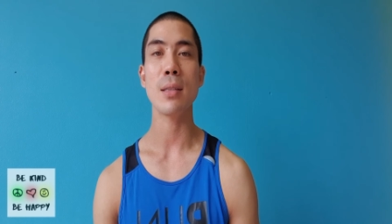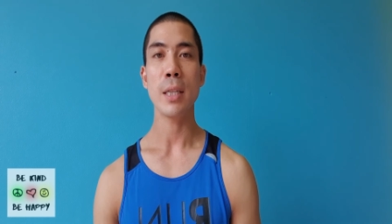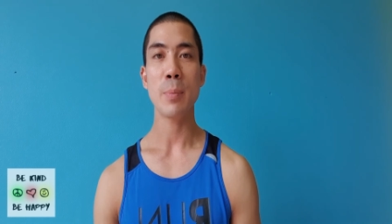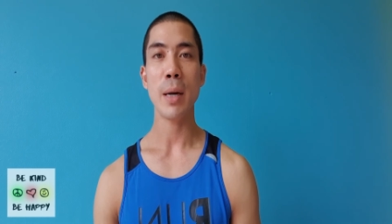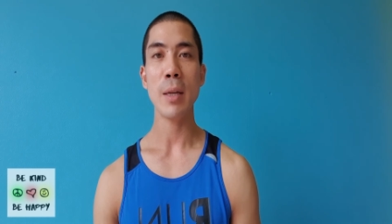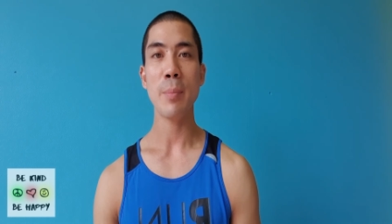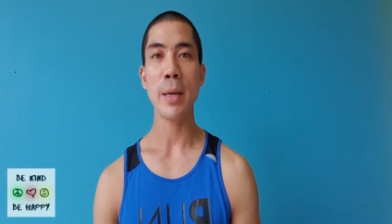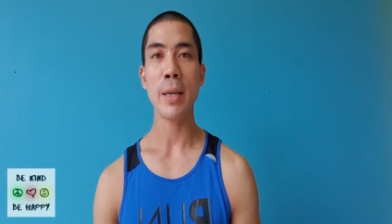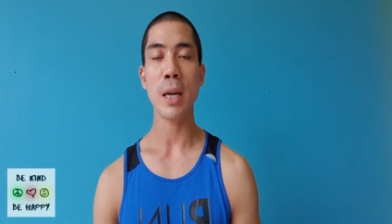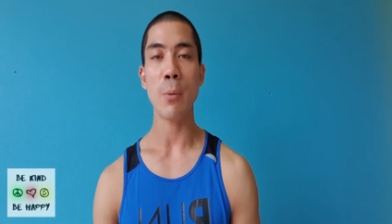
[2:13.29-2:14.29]
Despite
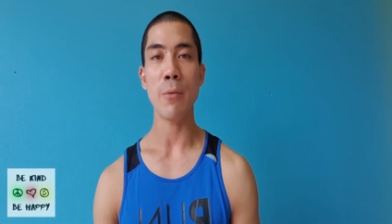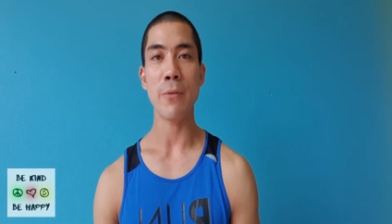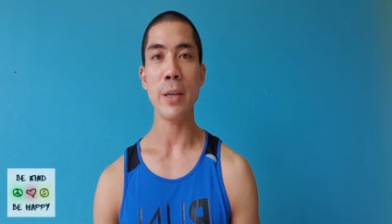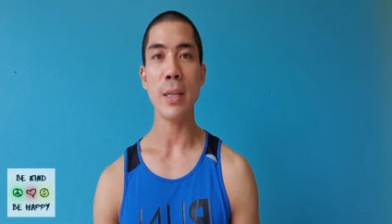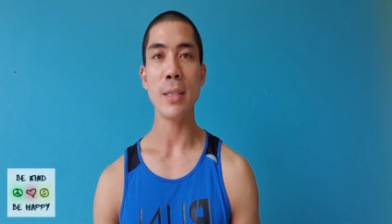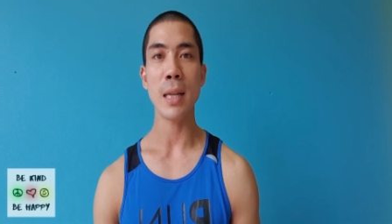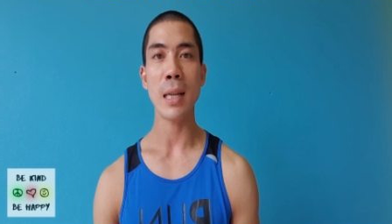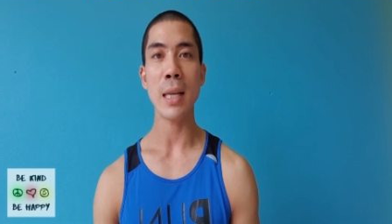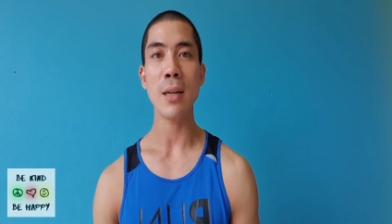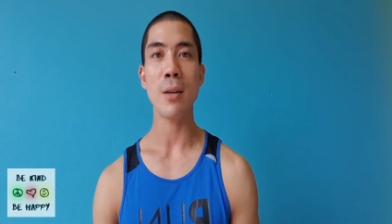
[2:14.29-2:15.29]
being a revered
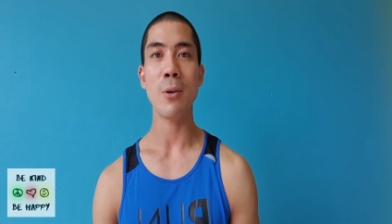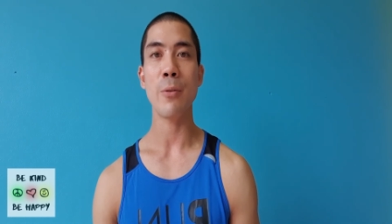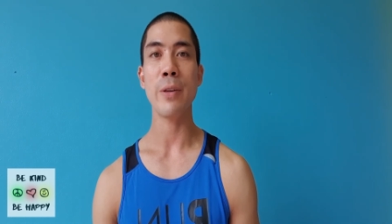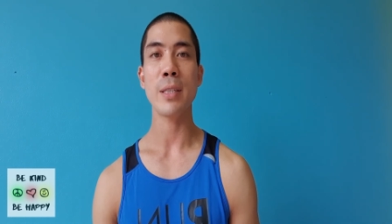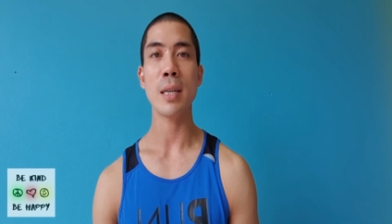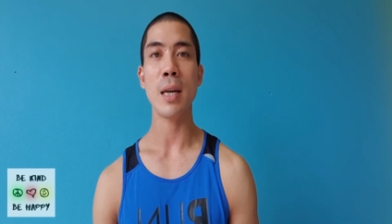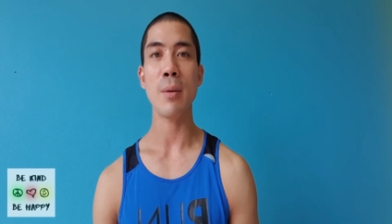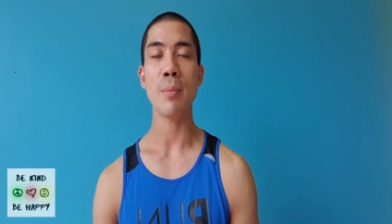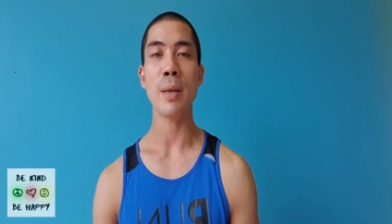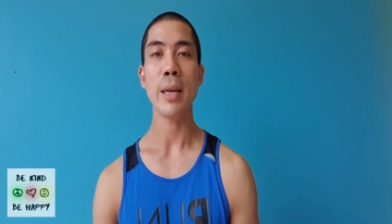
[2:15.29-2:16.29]
leader of his
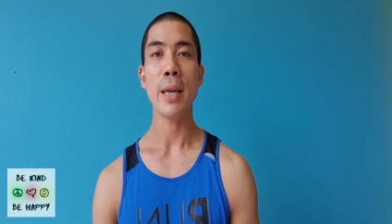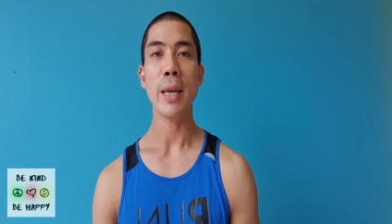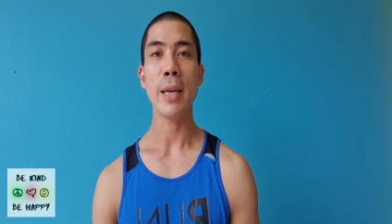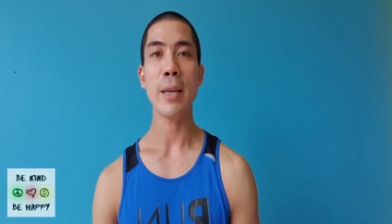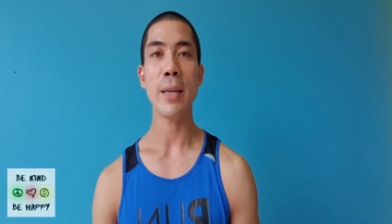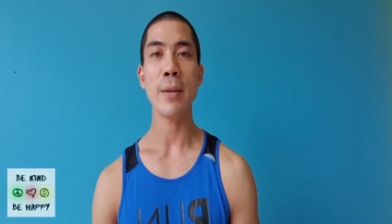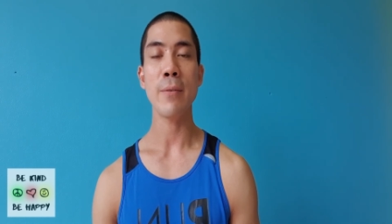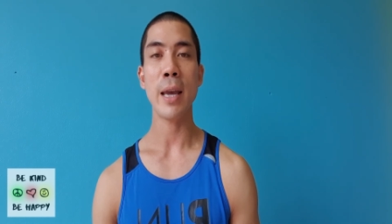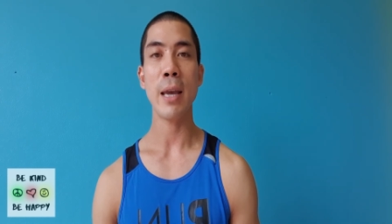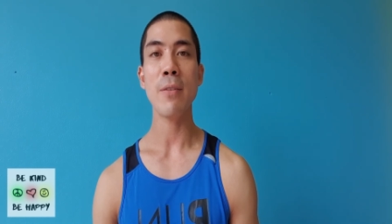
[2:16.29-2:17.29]
time,
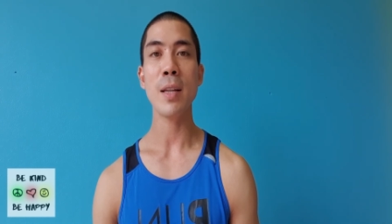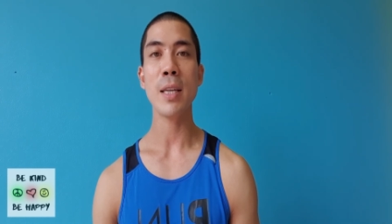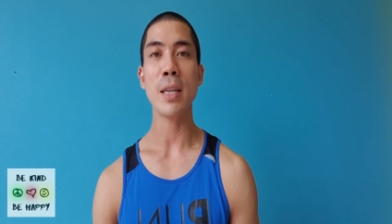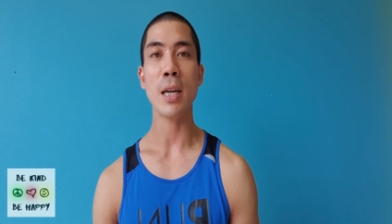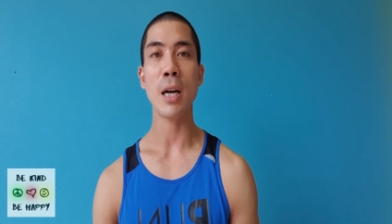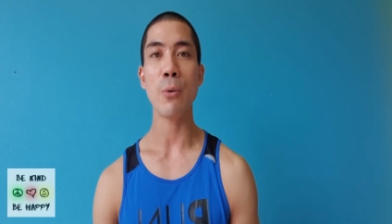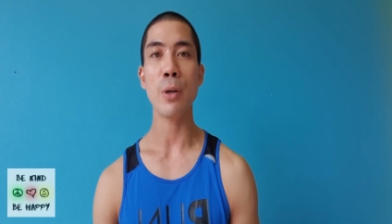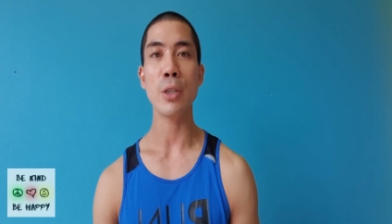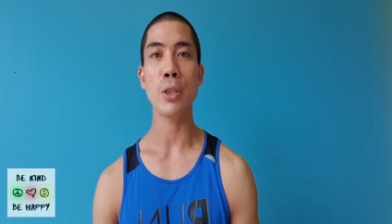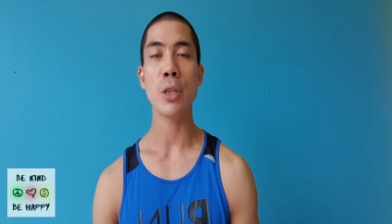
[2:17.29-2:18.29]
he heavily
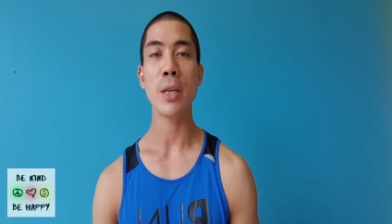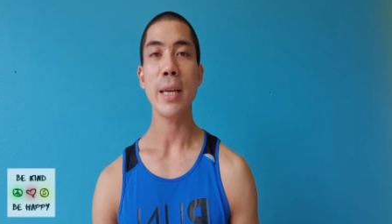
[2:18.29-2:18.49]
encouraged